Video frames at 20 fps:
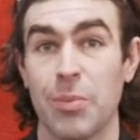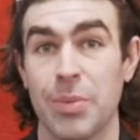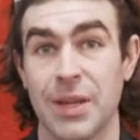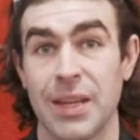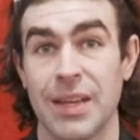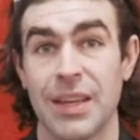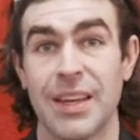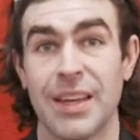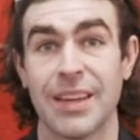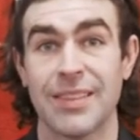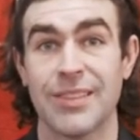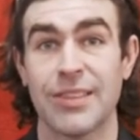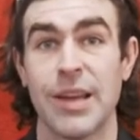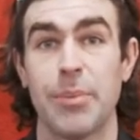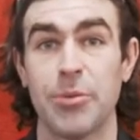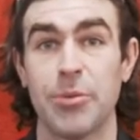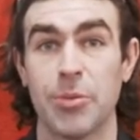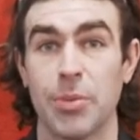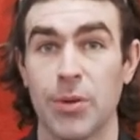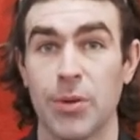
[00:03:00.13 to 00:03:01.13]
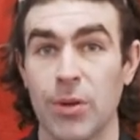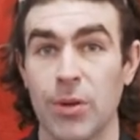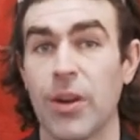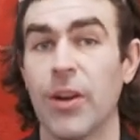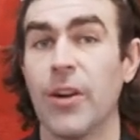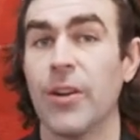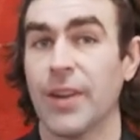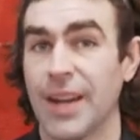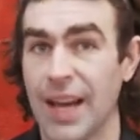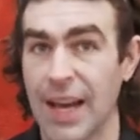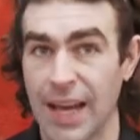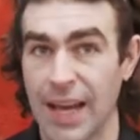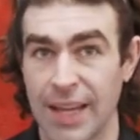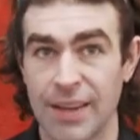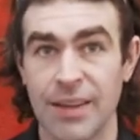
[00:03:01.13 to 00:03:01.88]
be acceptable or not.